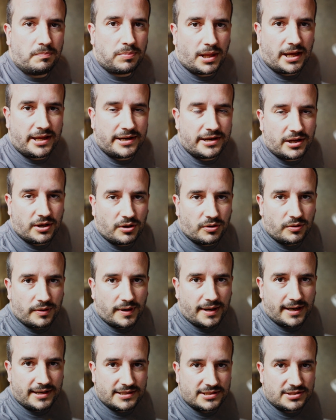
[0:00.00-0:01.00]
plan now
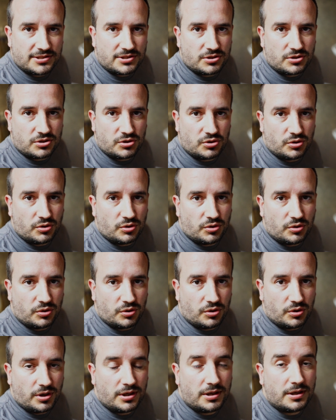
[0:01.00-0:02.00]
is
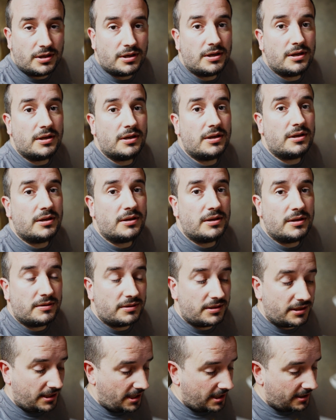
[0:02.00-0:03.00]
to
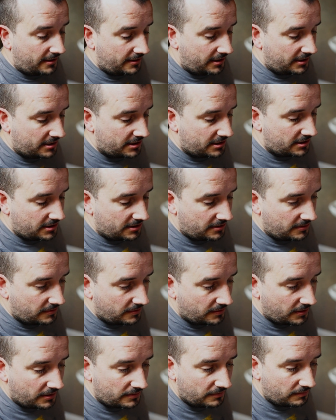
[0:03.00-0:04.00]
keg this
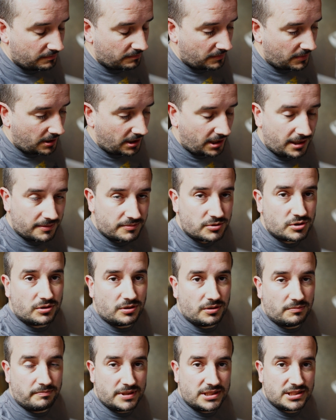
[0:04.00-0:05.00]

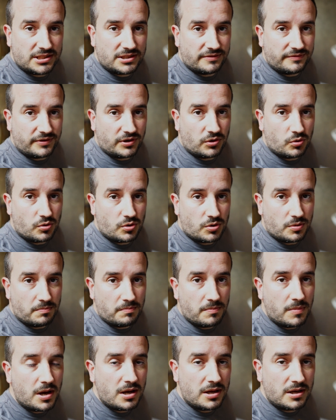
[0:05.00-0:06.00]
absolute beast of a
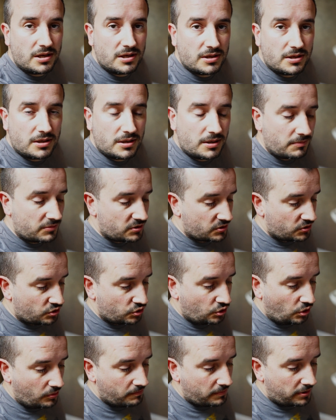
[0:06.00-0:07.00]
HOKUM
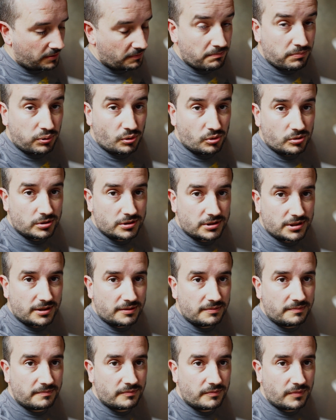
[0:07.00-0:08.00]
Stomp porter,
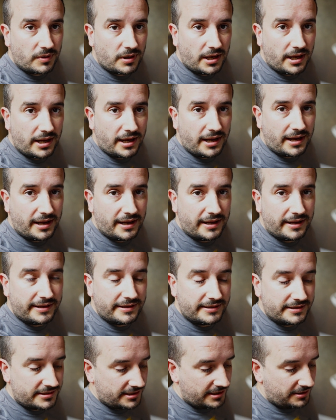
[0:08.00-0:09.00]

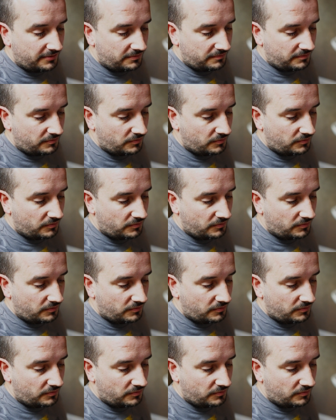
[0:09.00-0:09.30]
and yeah,